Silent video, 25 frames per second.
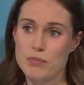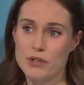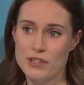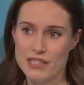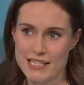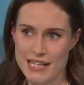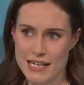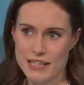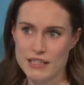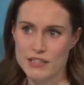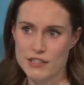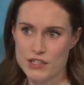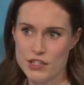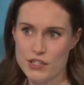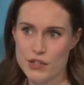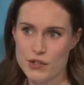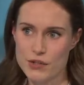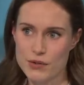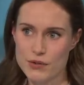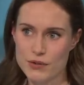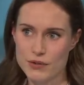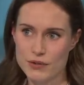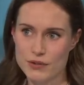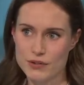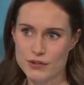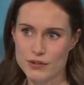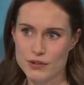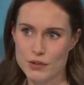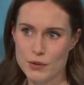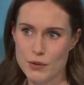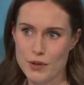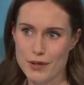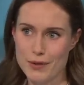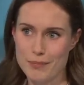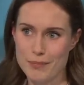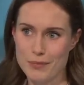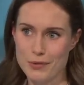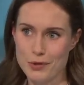protects you. So
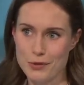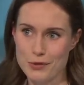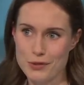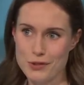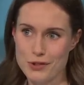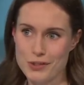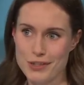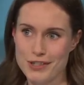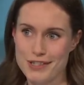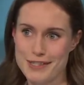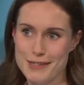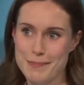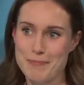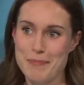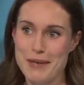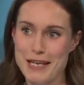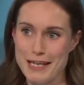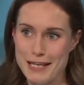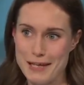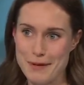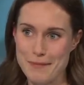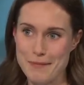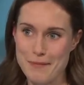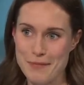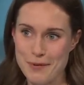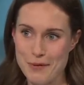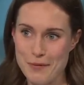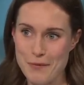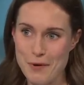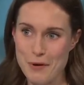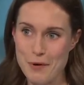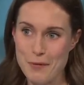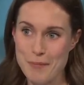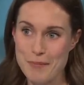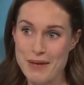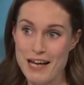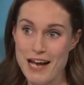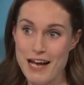I'm not speaking
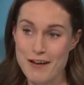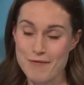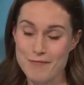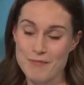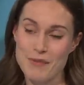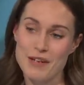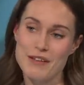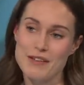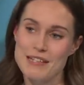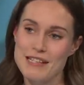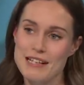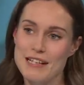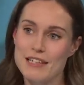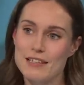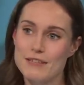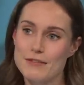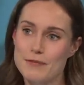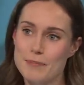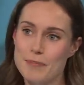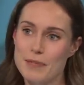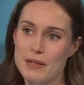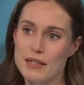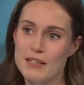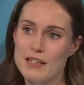on behalf of myself,